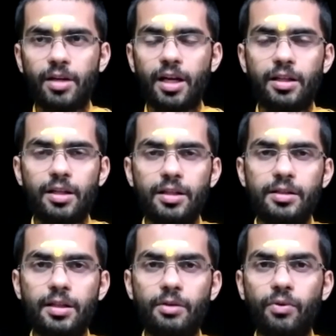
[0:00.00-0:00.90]
and there is
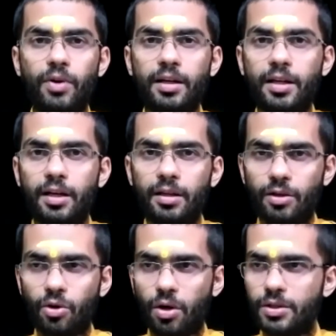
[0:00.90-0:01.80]
reflected
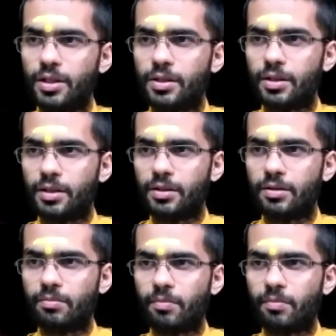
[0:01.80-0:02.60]
consciousness.